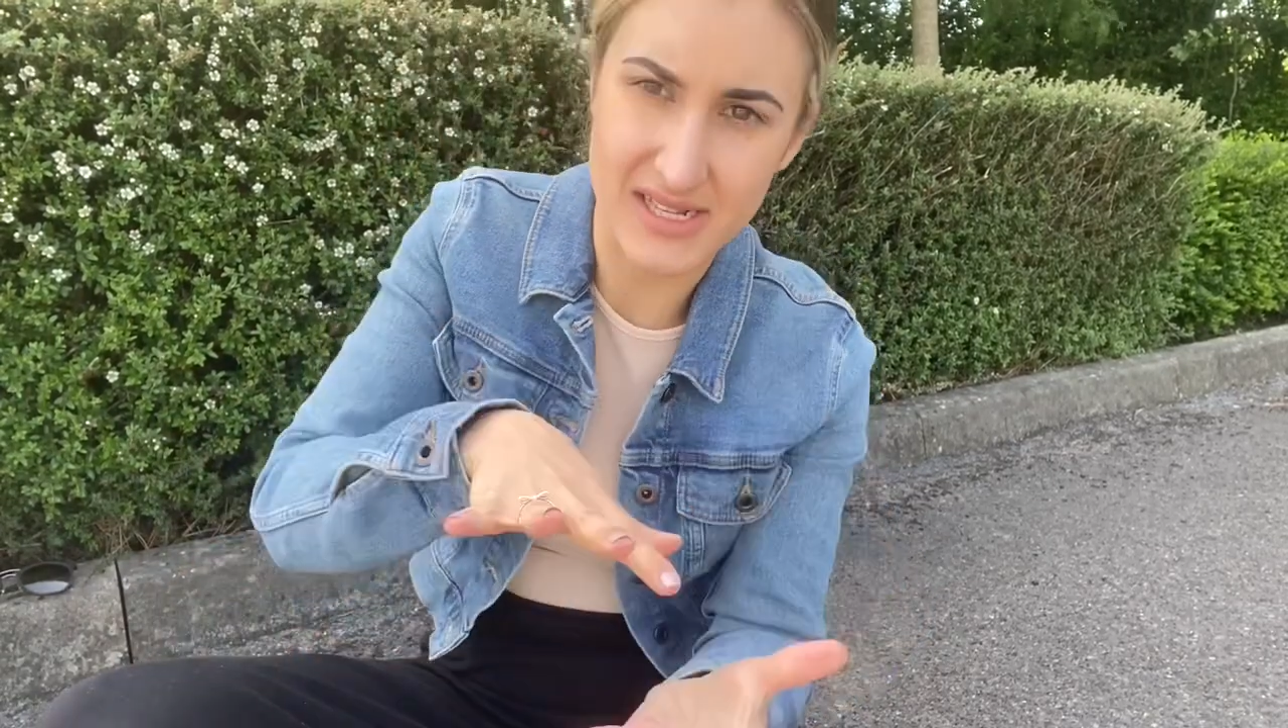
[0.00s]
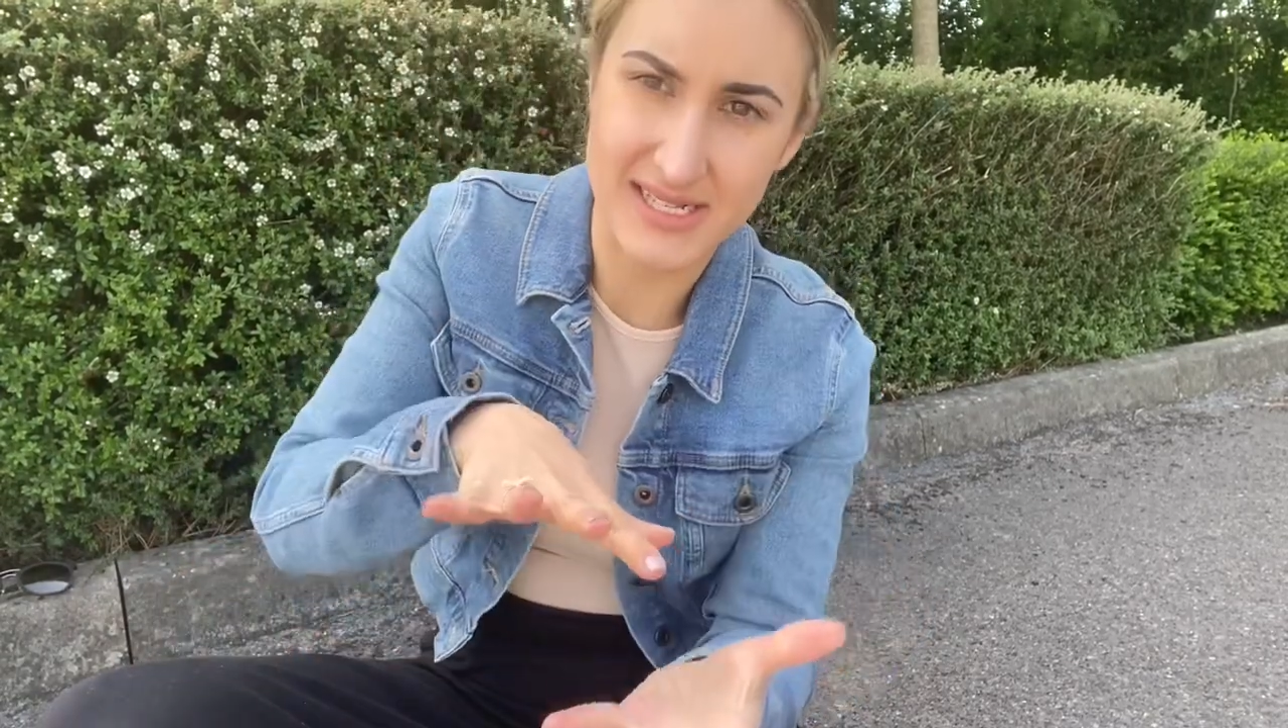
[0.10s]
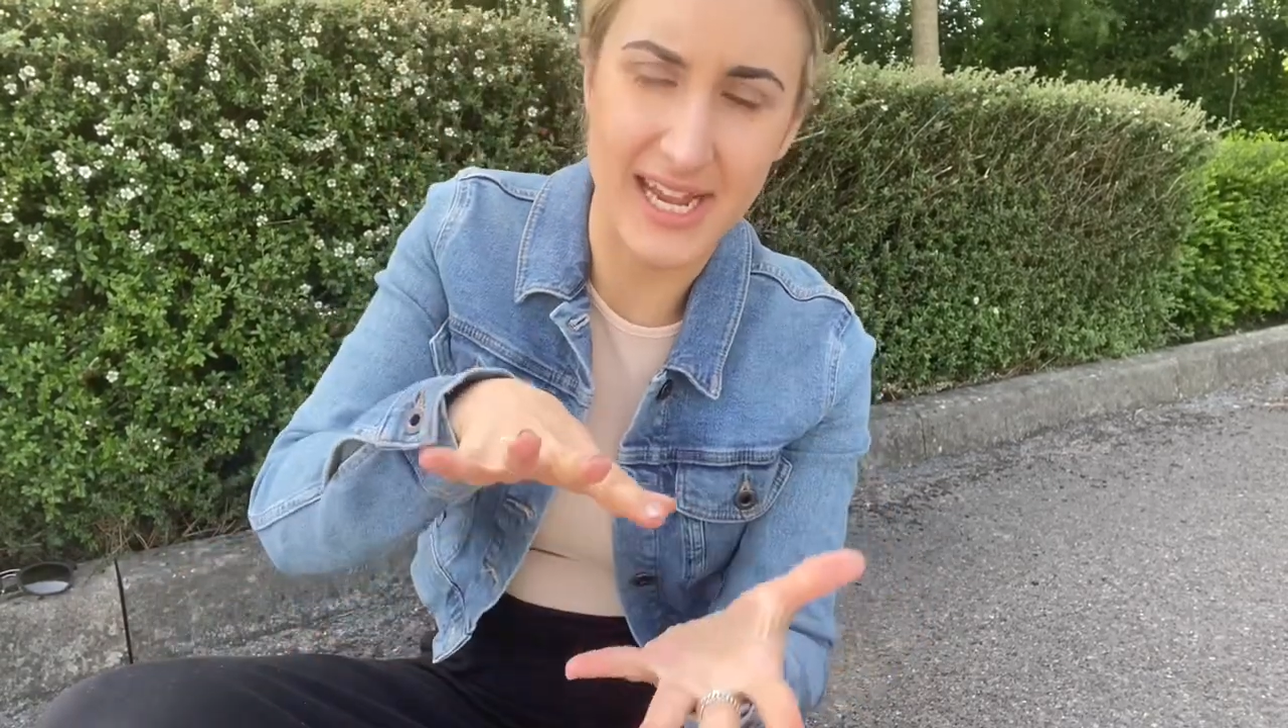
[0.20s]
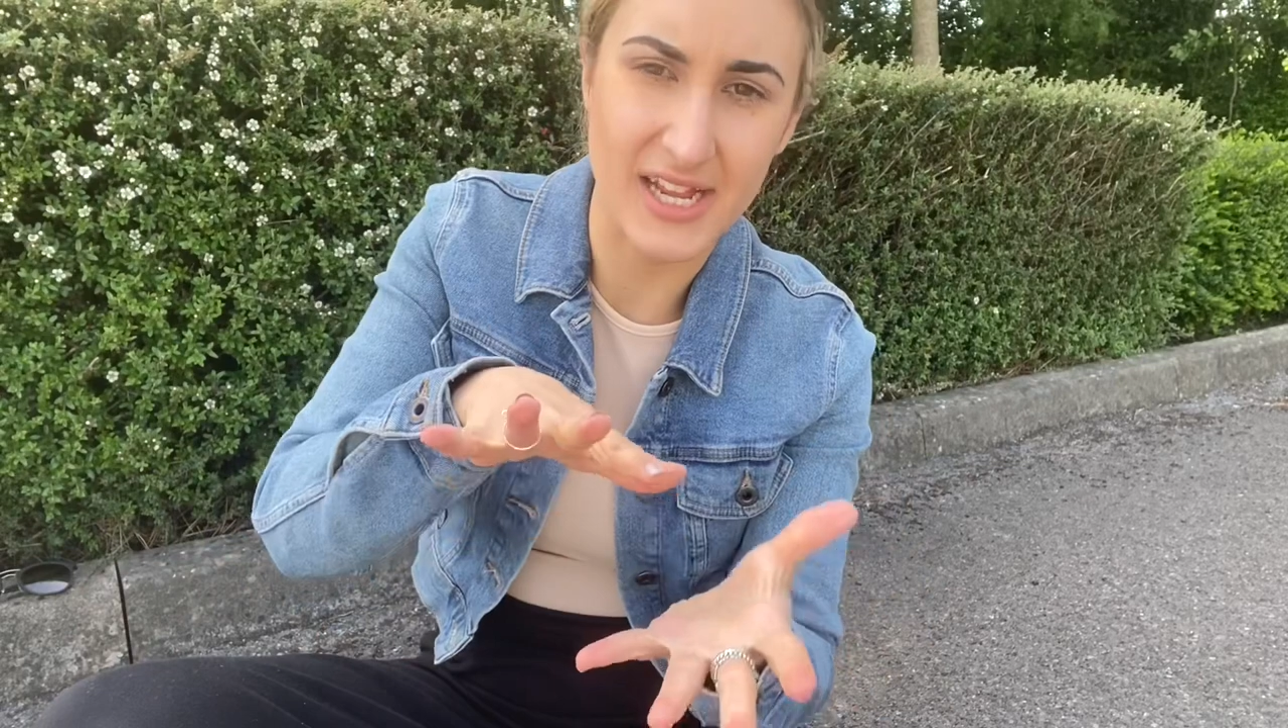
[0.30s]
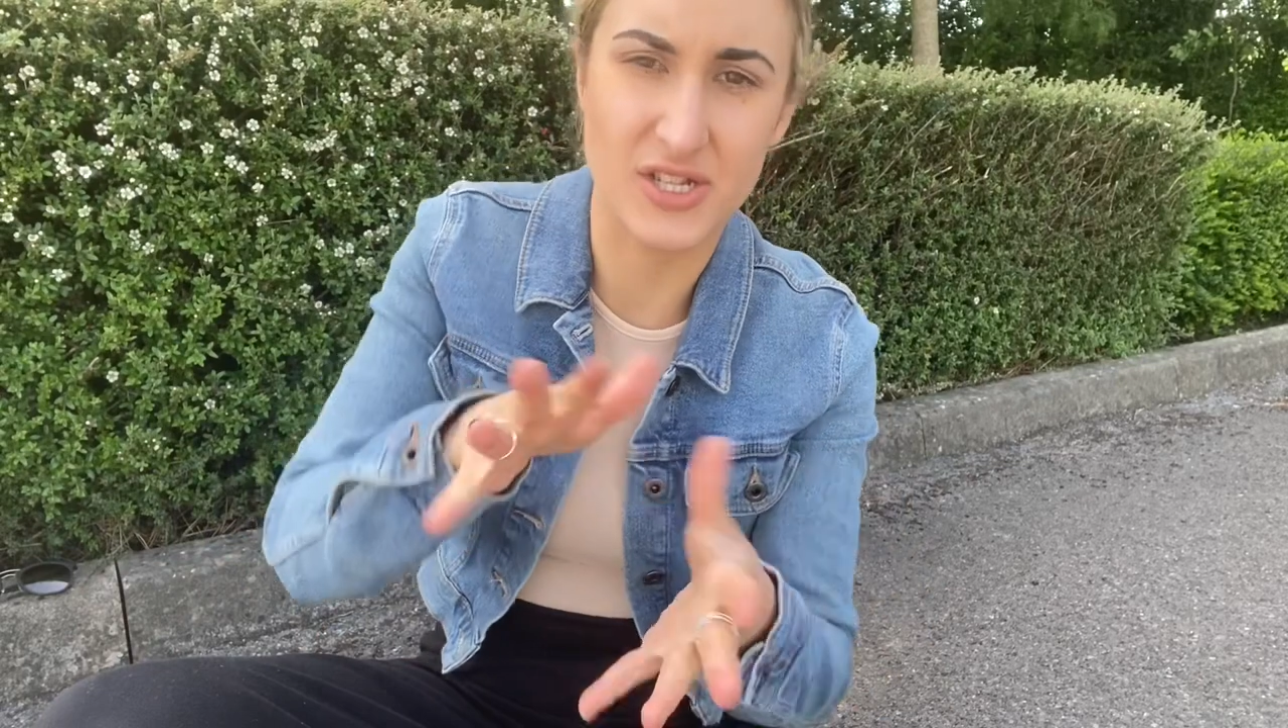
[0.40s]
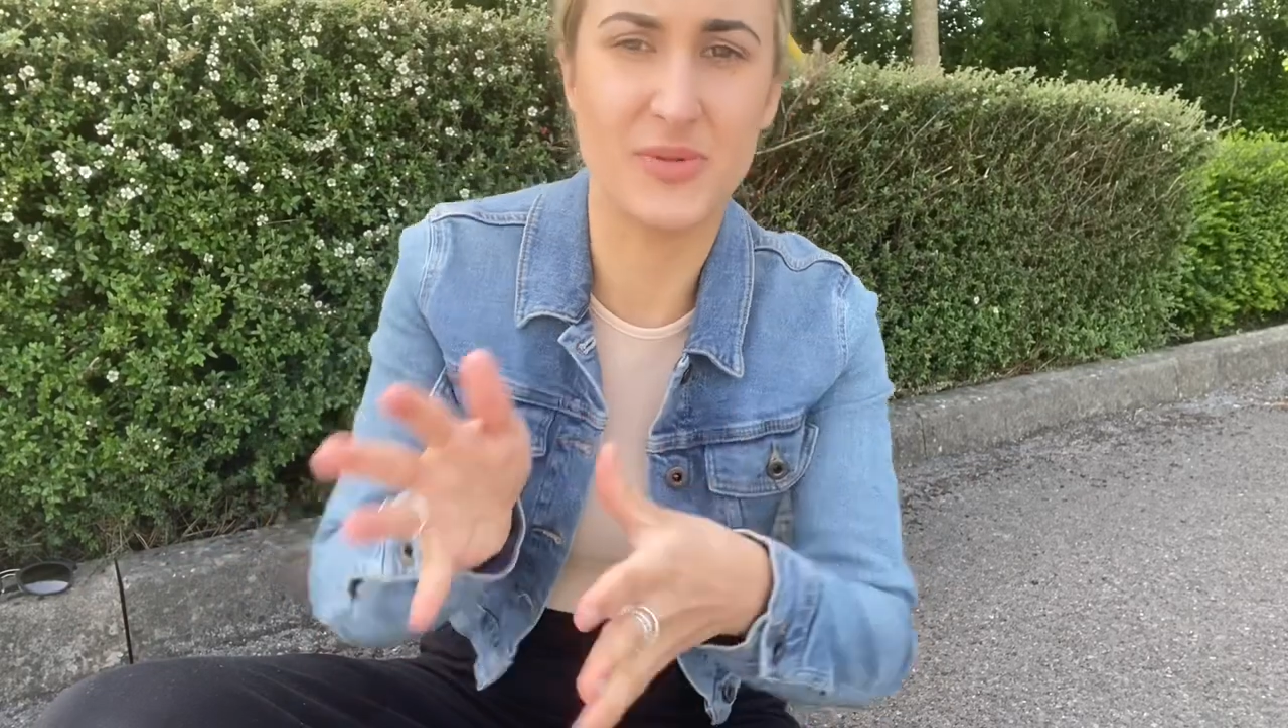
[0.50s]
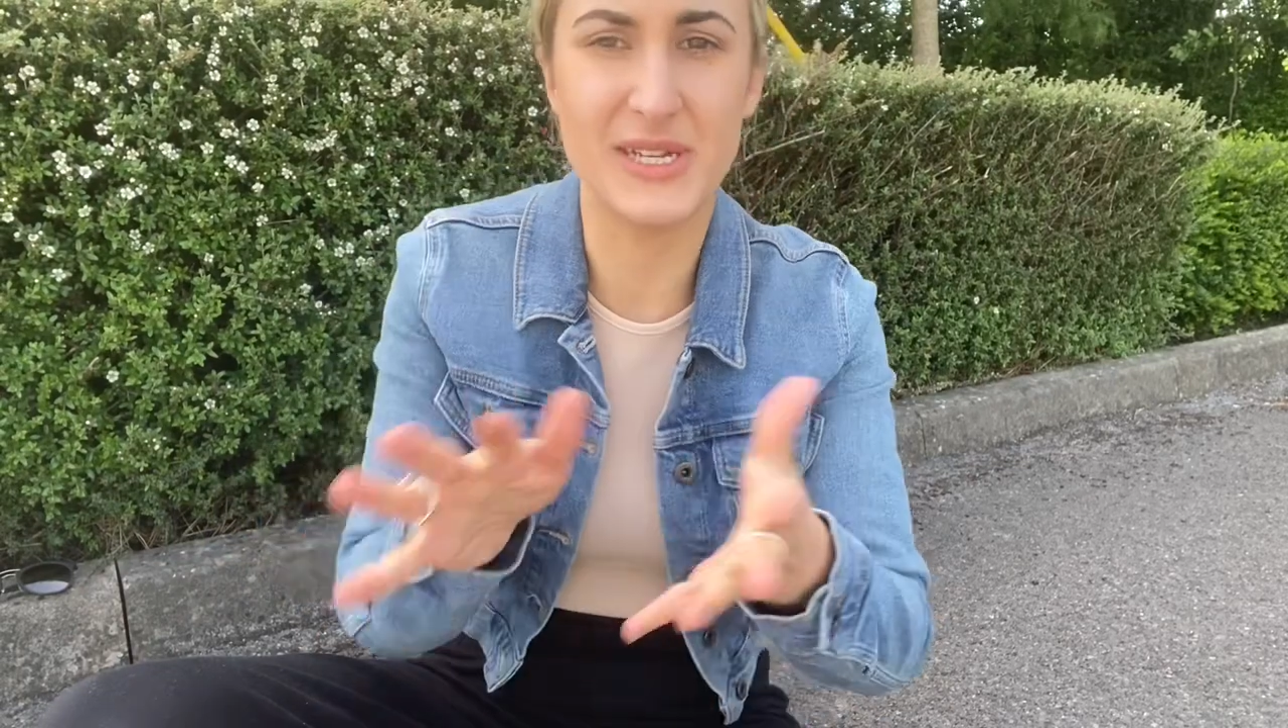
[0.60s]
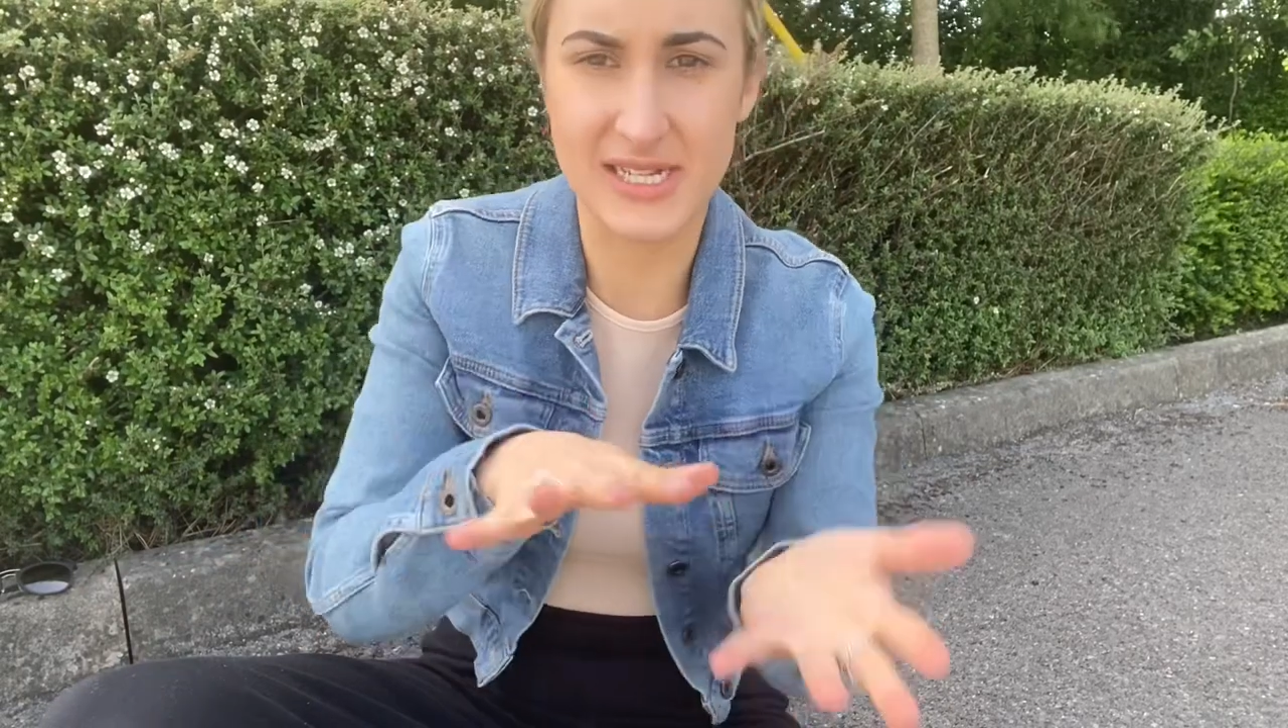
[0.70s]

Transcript: skate do an